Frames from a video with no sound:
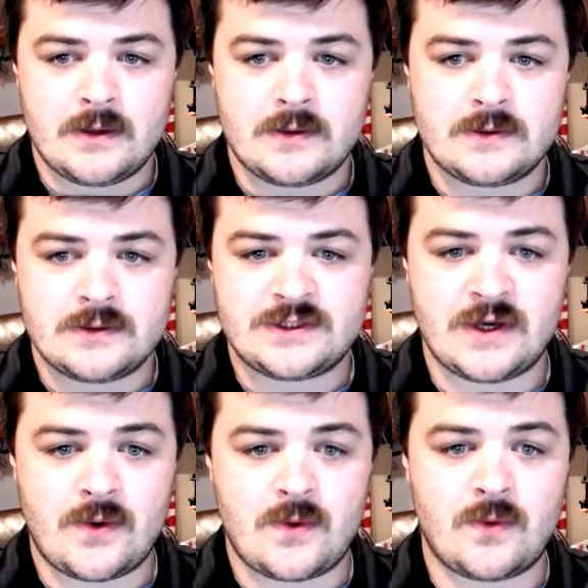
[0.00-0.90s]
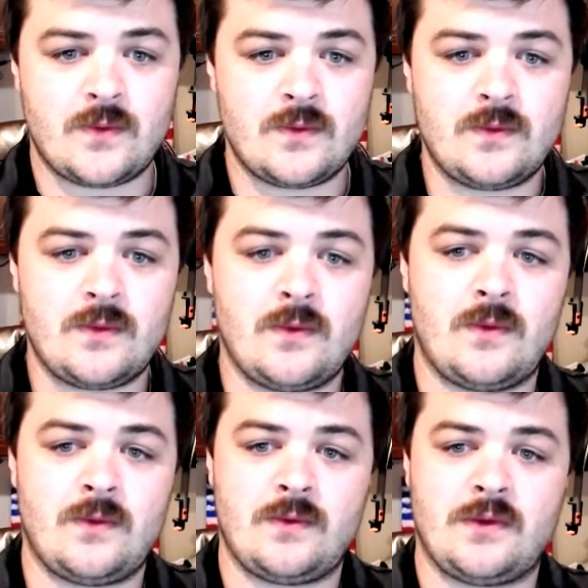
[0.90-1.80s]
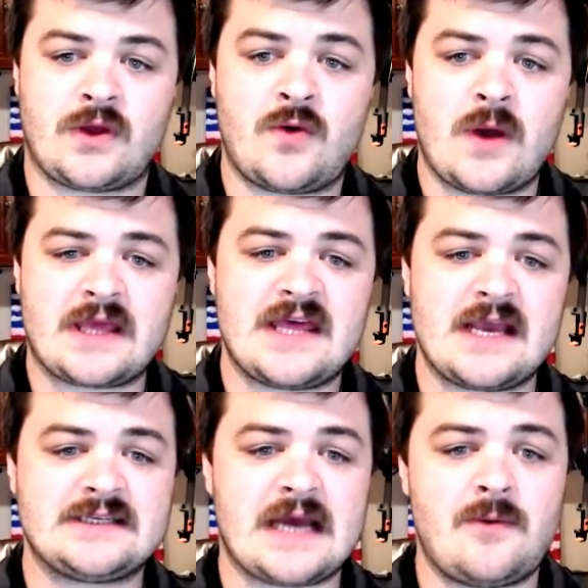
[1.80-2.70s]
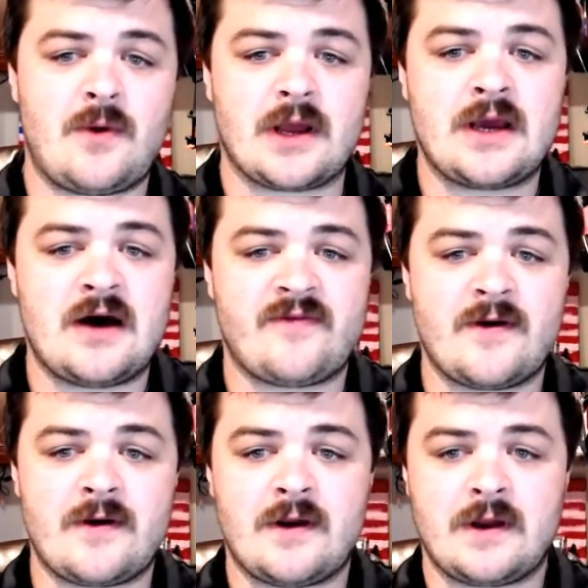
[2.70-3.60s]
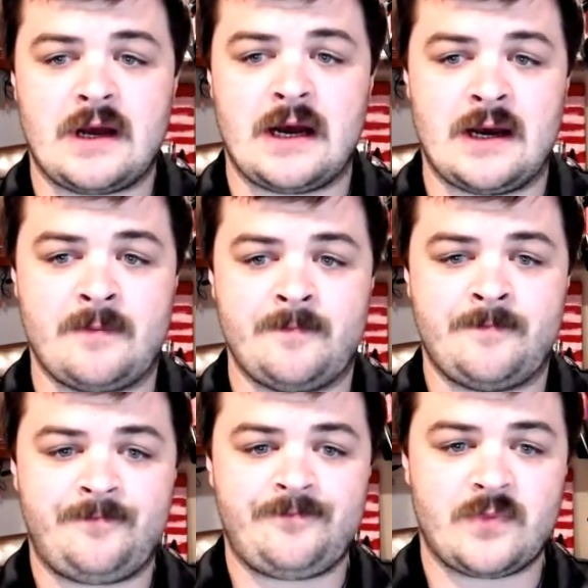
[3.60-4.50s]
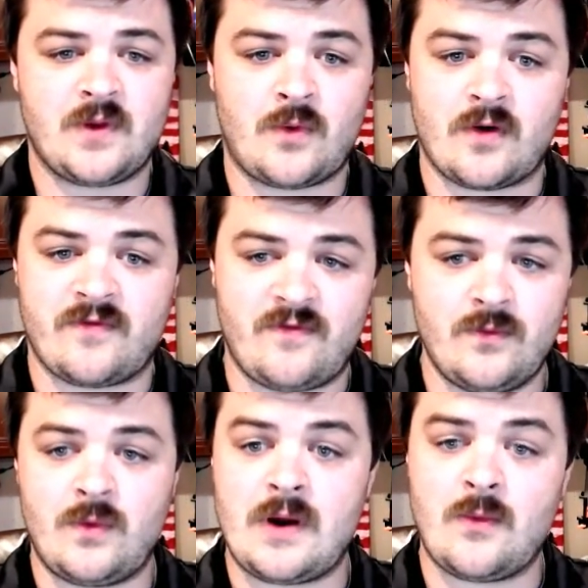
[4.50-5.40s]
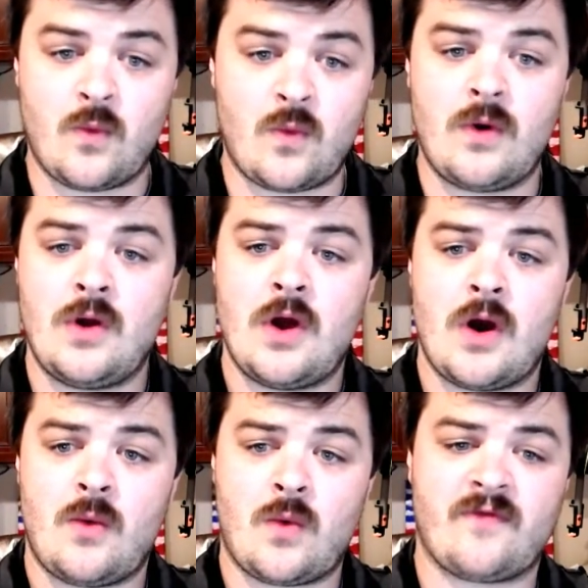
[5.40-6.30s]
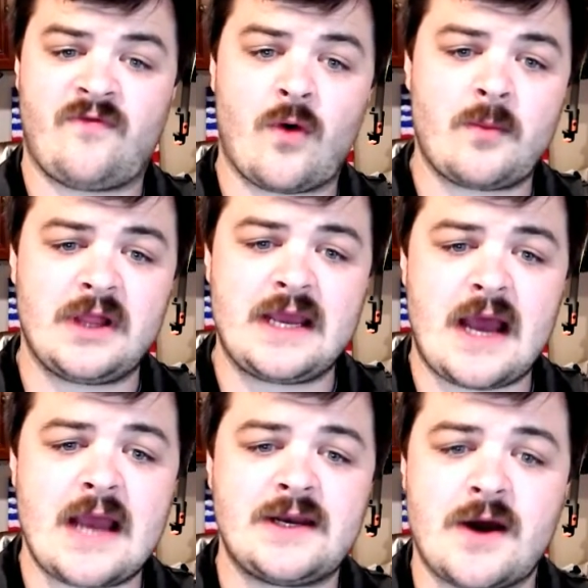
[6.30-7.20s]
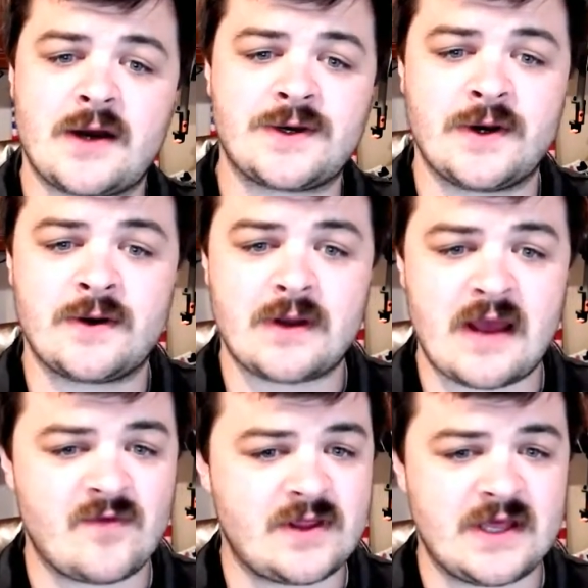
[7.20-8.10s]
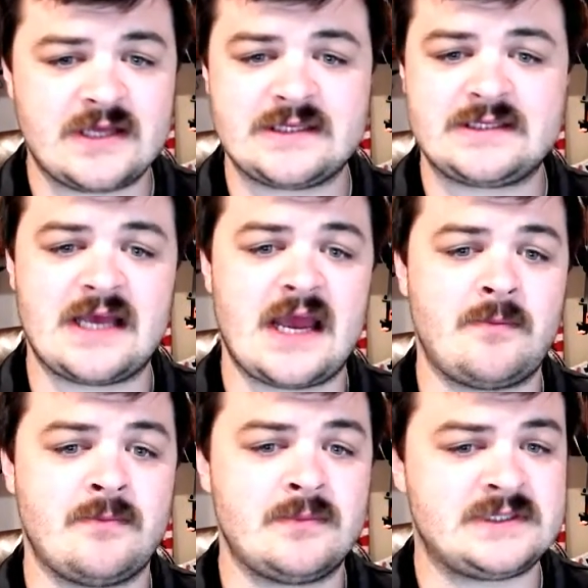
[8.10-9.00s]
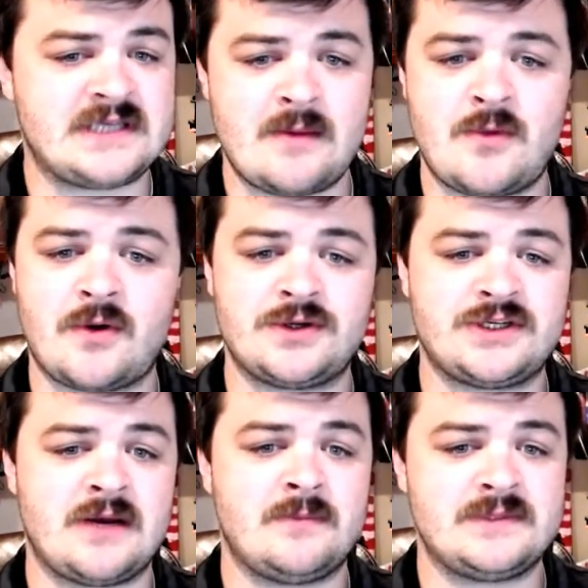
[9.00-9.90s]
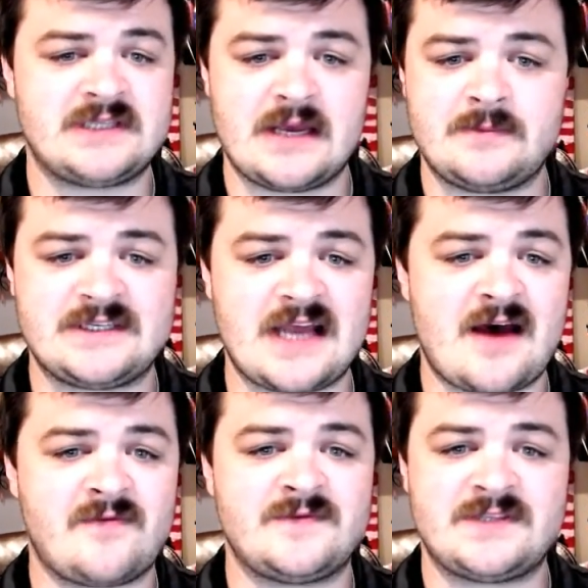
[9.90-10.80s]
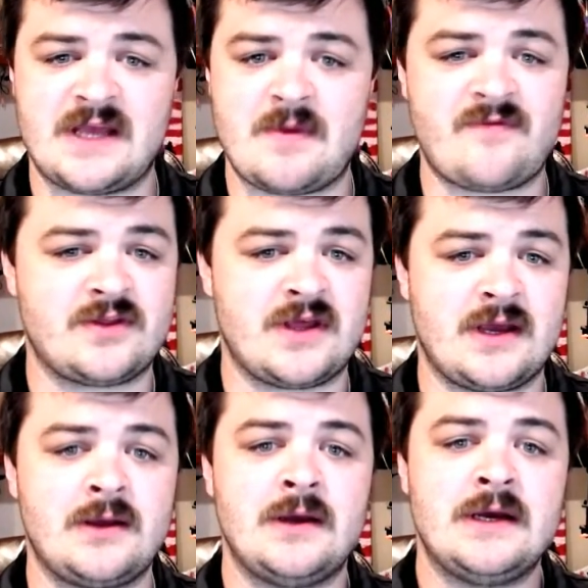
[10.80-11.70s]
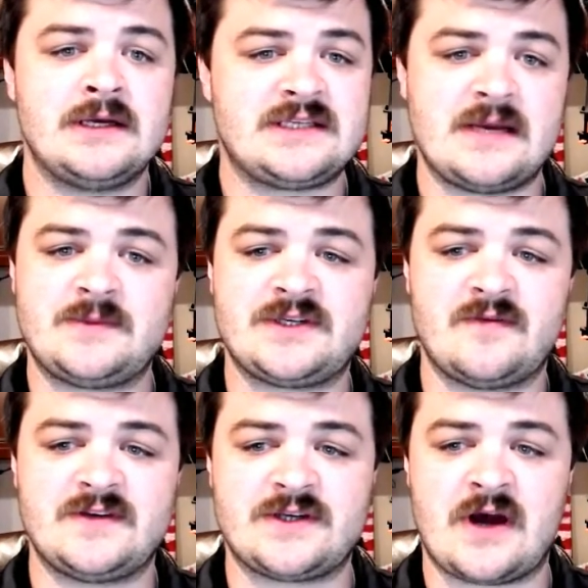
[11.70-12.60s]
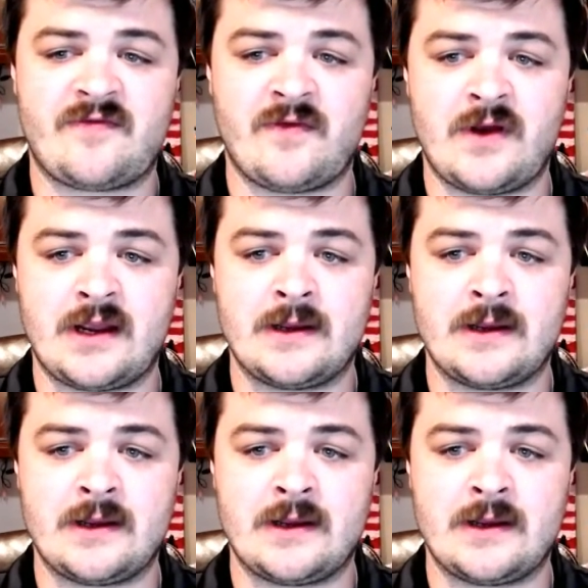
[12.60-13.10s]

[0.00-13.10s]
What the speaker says: So the quick things I want to cover, we're formerly iDoctor. Everything's the same ownership, same staff, same everything, same service offering,